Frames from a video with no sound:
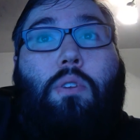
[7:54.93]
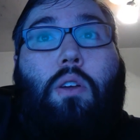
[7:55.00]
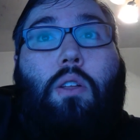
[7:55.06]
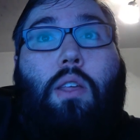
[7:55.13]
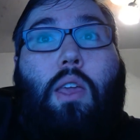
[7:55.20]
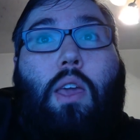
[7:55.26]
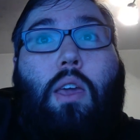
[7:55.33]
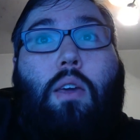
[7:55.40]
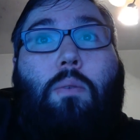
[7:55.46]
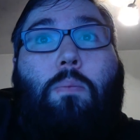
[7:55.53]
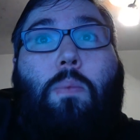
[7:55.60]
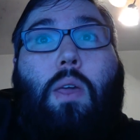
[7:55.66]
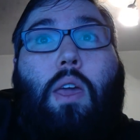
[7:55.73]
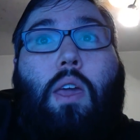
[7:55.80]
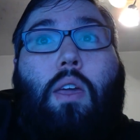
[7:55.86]

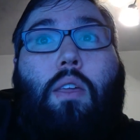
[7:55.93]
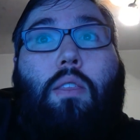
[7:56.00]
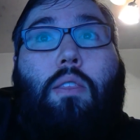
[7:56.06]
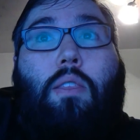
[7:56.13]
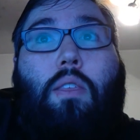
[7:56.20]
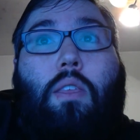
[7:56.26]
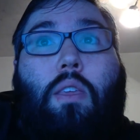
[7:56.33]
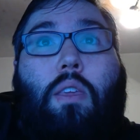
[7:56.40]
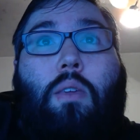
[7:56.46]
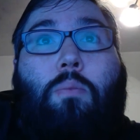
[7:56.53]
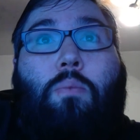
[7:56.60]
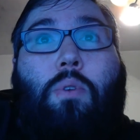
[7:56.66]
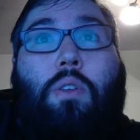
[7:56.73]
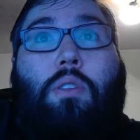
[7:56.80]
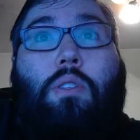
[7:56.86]
Cunningham, and the
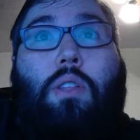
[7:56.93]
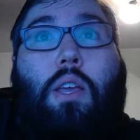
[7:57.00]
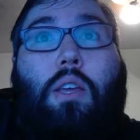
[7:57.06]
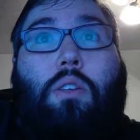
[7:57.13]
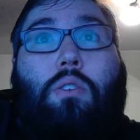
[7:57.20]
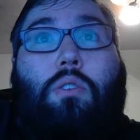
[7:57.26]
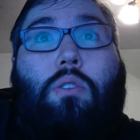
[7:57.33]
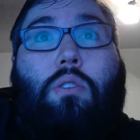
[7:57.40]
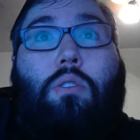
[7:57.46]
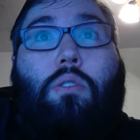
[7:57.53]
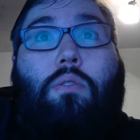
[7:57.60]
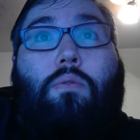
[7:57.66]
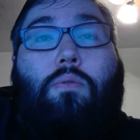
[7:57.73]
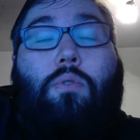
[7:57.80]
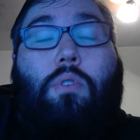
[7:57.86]

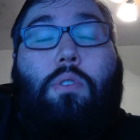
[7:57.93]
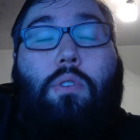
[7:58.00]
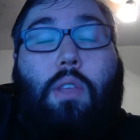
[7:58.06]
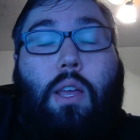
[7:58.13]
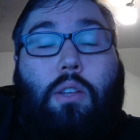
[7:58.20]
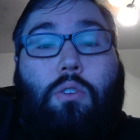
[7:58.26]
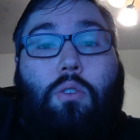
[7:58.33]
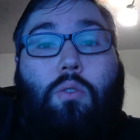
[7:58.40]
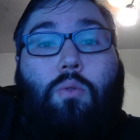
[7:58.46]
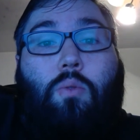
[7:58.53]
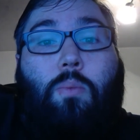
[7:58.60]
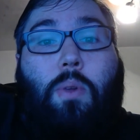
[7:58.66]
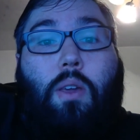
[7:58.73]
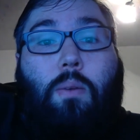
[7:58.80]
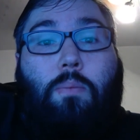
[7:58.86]
presentation for the slideshow will
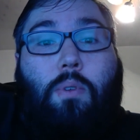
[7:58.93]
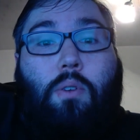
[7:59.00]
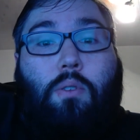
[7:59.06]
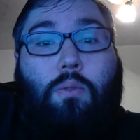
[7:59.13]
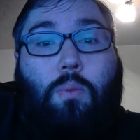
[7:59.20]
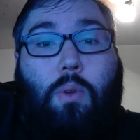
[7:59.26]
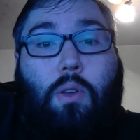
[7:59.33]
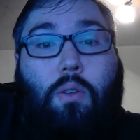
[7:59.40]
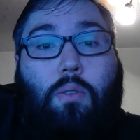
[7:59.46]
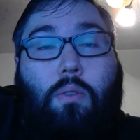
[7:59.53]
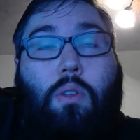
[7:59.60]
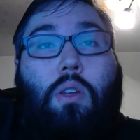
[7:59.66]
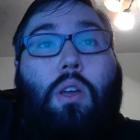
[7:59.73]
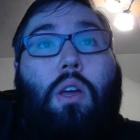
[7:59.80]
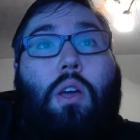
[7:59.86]
be up there as
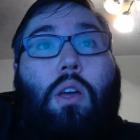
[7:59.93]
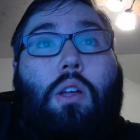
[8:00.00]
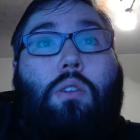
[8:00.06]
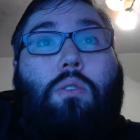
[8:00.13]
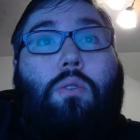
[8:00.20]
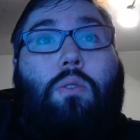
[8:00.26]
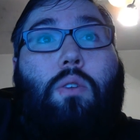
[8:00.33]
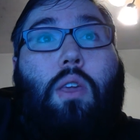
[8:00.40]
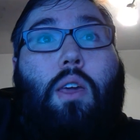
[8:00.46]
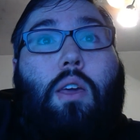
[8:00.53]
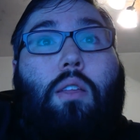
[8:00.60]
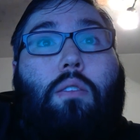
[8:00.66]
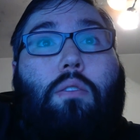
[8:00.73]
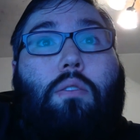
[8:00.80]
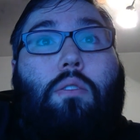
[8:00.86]
well to look
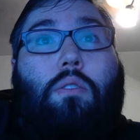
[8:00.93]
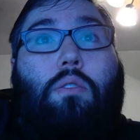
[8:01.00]
at.